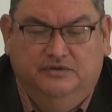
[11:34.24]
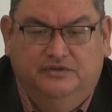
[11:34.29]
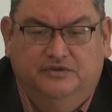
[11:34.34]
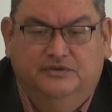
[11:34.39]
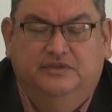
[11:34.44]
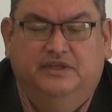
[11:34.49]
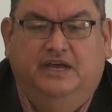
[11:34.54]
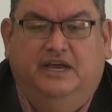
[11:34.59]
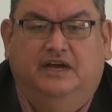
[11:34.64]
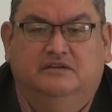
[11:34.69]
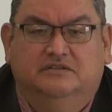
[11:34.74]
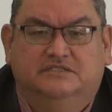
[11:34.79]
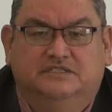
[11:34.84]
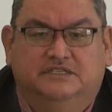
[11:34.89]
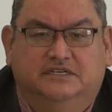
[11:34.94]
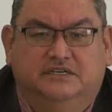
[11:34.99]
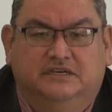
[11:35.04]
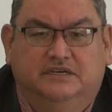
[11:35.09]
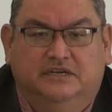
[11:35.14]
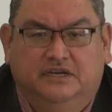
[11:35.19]
through the
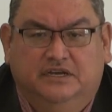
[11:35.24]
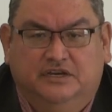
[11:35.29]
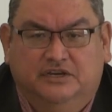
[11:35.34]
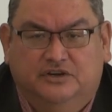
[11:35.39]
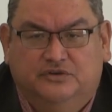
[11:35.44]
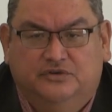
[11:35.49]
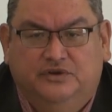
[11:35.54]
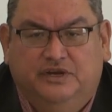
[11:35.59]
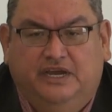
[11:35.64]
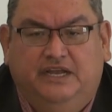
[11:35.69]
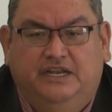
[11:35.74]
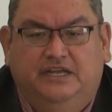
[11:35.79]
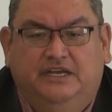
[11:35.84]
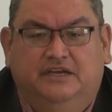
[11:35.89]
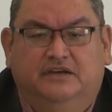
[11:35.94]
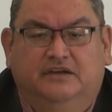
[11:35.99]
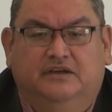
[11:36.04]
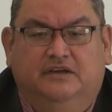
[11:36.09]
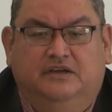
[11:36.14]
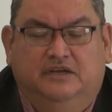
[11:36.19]
housing,
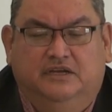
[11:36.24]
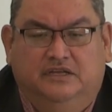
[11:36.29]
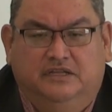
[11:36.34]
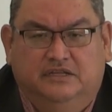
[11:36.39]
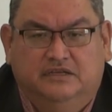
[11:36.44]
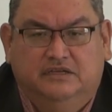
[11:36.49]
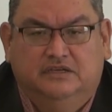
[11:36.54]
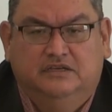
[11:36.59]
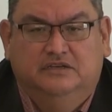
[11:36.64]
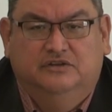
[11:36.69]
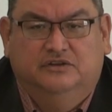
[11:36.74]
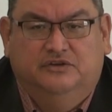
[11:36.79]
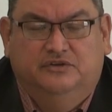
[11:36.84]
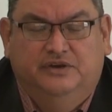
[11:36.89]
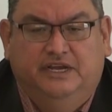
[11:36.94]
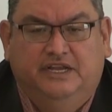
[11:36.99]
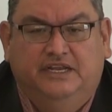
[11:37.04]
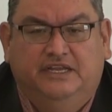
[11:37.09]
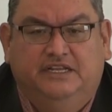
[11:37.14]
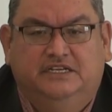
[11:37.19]

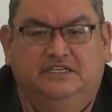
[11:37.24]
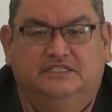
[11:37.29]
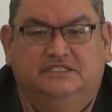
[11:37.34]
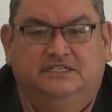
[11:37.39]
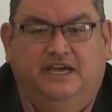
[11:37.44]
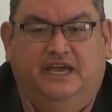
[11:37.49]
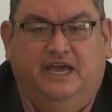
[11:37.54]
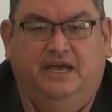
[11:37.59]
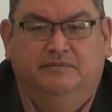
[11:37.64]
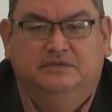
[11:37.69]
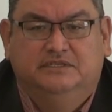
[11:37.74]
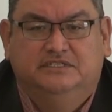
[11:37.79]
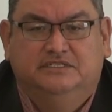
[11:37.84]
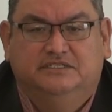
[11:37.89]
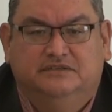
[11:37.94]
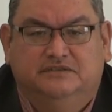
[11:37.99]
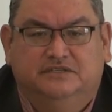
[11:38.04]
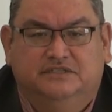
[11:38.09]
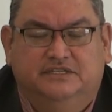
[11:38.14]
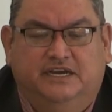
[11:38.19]
creating these cabins,
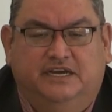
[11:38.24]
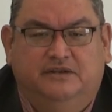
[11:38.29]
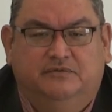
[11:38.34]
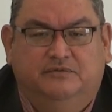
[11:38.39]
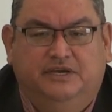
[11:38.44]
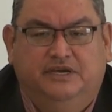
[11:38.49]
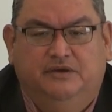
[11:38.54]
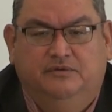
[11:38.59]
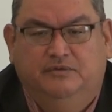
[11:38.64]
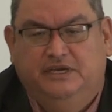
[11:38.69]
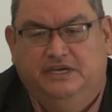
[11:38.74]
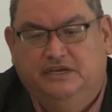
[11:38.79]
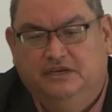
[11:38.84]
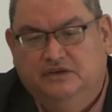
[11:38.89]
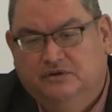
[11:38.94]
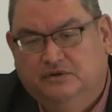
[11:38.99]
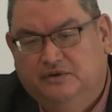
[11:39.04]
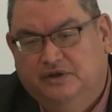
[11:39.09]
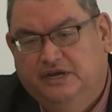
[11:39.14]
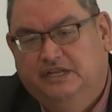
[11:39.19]
so in that way we can
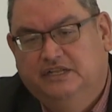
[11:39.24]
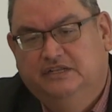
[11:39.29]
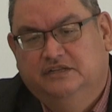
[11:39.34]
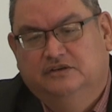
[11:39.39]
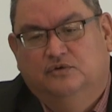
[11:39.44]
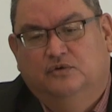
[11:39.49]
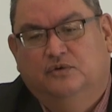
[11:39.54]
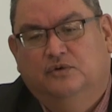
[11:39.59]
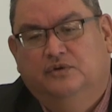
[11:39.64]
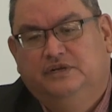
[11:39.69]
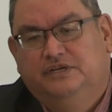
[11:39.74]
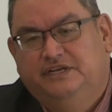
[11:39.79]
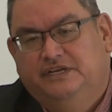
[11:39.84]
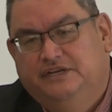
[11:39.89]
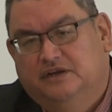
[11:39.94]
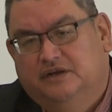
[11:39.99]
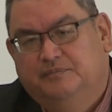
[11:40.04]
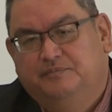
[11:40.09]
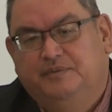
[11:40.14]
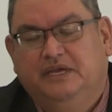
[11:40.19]
go ahead and
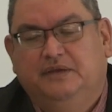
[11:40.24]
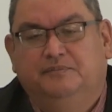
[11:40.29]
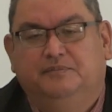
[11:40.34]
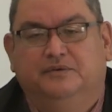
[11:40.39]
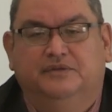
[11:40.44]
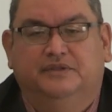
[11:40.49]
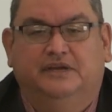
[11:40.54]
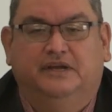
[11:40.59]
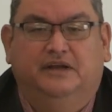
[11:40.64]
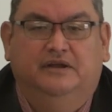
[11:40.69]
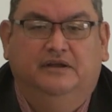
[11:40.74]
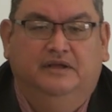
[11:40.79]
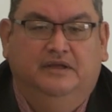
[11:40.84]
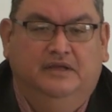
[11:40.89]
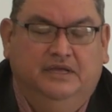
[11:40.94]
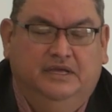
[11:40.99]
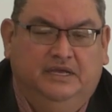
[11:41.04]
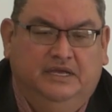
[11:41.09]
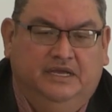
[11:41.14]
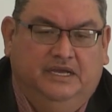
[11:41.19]
quarantine our people there,
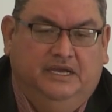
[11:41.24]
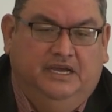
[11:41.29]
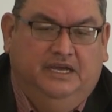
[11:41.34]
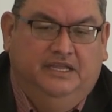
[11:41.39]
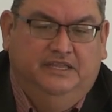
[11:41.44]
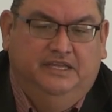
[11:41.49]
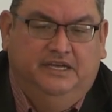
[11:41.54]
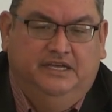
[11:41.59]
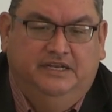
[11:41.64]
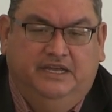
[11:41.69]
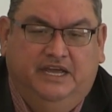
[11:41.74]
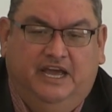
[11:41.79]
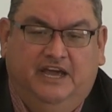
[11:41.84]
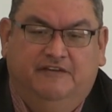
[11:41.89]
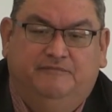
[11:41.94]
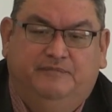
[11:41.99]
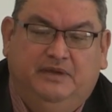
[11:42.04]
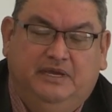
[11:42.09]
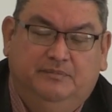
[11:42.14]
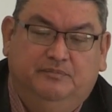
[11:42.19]
and then
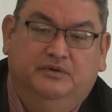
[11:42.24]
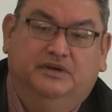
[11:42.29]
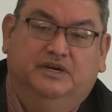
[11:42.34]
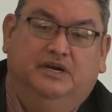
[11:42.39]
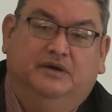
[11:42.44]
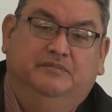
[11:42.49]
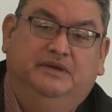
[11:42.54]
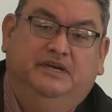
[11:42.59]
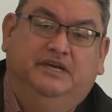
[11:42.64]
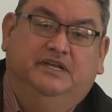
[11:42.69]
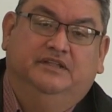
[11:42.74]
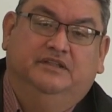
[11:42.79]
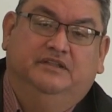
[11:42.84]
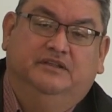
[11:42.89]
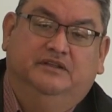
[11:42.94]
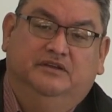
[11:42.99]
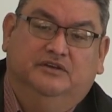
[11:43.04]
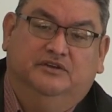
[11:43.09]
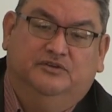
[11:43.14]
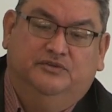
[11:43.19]
have people come in
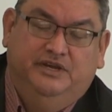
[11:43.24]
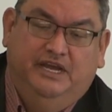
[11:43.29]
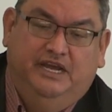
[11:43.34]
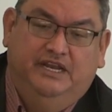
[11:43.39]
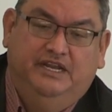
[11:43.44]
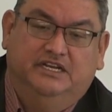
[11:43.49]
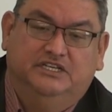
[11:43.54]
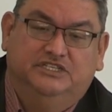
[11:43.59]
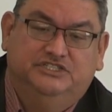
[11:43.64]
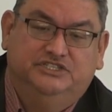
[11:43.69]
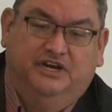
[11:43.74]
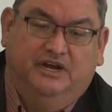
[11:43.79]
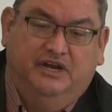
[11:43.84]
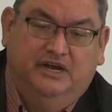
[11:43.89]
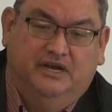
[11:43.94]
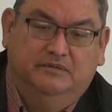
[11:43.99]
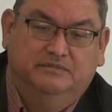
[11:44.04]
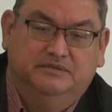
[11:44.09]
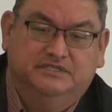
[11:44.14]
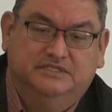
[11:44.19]
creating
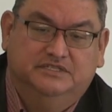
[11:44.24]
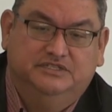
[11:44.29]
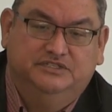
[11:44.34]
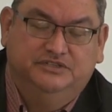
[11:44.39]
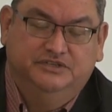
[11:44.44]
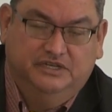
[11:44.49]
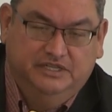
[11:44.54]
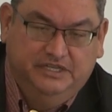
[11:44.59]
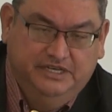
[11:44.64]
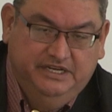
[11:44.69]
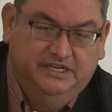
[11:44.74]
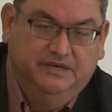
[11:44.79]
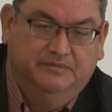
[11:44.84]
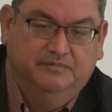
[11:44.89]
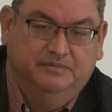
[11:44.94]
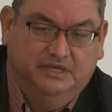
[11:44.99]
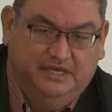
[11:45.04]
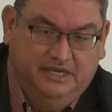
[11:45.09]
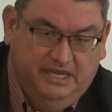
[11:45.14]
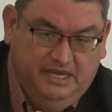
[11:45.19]
jobs to clean
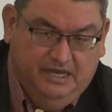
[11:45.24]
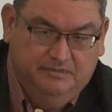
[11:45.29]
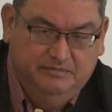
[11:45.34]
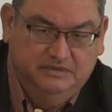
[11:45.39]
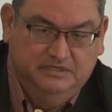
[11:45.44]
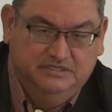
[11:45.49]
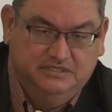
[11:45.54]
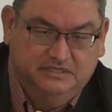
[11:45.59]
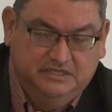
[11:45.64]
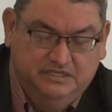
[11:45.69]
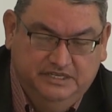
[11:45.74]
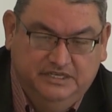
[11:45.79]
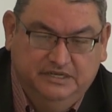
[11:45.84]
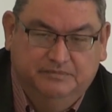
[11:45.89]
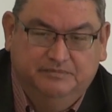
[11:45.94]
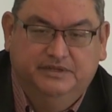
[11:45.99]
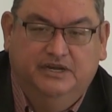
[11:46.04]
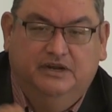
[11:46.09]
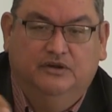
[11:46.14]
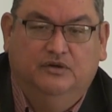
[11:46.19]
up the cabins, clean
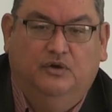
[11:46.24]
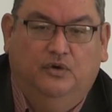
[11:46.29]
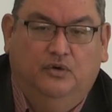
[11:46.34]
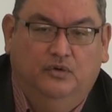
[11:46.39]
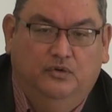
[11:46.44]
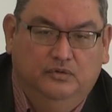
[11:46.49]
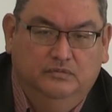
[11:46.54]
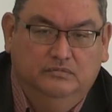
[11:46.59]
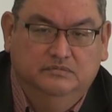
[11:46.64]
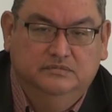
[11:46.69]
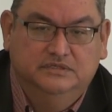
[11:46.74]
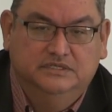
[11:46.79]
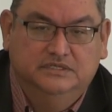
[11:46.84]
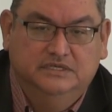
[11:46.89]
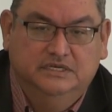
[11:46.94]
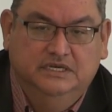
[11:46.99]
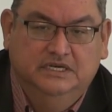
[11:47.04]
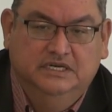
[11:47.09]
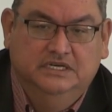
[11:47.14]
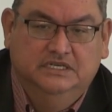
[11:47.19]
up their homes,
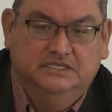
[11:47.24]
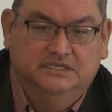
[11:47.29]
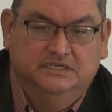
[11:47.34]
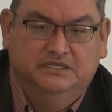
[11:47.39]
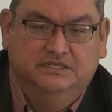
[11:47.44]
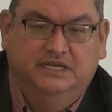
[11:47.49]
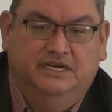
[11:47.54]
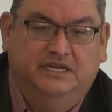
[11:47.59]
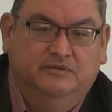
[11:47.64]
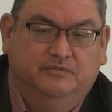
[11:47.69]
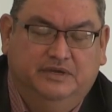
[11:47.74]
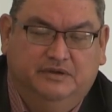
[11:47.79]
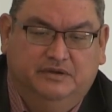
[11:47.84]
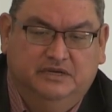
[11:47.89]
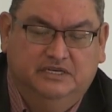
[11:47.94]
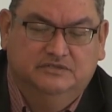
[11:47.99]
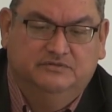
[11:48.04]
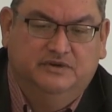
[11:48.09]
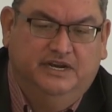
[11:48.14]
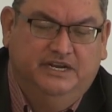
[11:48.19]
so in that way,
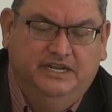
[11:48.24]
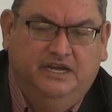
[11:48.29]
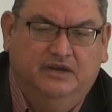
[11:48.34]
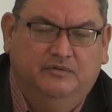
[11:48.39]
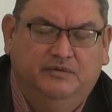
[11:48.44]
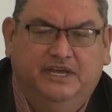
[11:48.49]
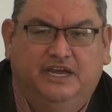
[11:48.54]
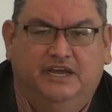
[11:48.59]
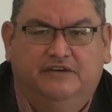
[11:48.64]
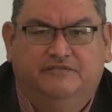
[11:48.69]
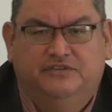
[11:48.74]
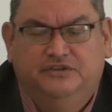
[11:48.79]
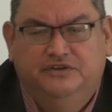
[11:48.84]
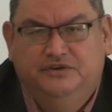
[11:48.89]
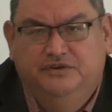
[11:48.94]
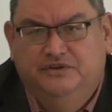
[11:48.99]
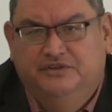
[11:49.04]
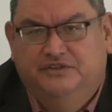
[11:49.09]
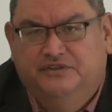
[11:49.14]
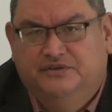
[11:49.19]
because right now we have
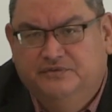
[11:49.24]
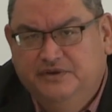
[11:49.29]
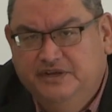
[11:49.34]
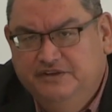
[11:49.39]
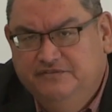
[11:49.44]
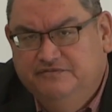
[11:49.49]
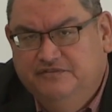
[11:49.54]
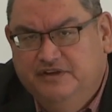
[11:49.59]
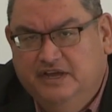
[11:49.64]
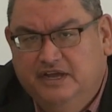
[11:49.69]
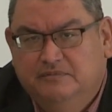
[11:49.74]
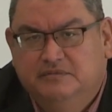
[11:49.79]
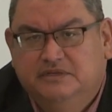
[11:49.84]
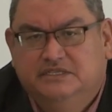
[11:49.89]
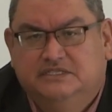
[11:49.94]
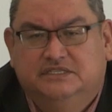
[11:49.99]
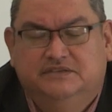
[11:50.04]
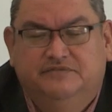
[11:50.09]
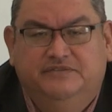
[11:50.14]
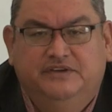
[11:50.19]
2 to 3
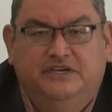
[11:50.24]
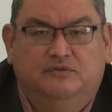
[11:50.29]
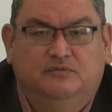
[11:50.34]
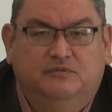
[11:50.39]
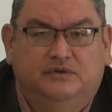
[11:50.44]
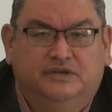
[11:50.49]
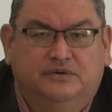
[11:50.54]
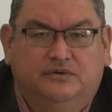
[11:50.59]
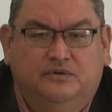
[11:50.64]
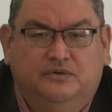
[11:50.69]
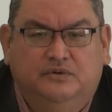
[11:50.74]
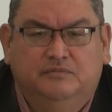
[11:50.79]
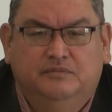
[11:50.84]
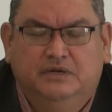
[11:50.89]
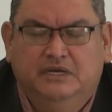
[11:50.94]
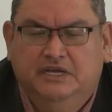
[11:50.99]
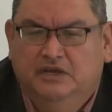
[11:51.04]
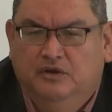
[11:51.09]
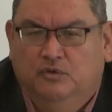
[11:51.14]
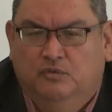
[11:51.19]
families living in one
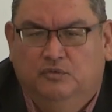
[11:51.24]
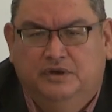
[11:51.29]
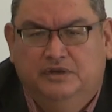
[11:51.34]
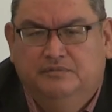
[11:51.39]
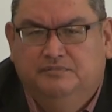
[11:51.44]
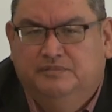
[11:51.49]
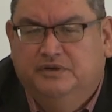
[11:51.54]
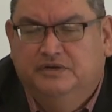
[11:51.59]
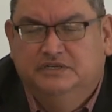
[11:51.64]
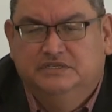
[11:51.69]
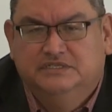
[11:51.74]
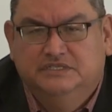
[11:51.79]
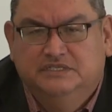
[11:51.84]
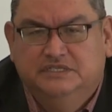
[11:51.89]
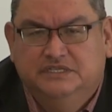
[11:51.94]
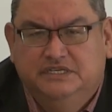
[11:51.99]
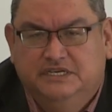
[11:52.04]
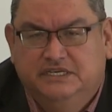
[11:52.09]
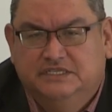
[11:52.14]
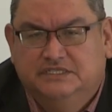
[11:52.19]
home. One
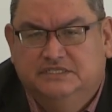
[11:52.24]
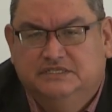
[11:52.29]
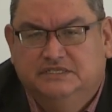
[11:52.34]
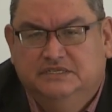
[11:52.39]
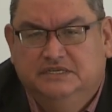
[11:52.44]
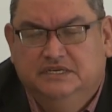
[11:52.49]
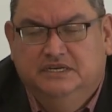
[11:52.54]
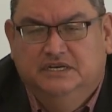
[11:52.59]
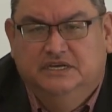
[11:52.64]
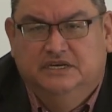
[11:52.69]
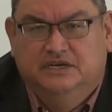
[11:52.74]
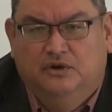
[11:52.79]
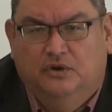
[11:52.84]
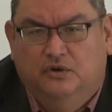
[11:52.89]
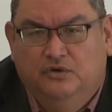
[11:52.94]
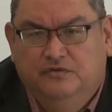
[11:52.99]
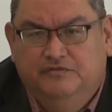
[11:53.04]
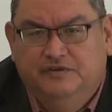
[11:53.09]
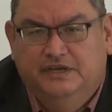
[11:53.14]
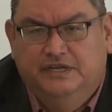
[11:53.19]
person gets
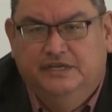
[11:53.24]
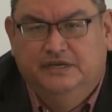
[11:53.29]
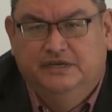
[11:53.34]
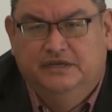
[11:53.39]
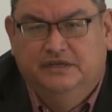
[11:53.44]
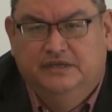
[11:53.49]
COVID,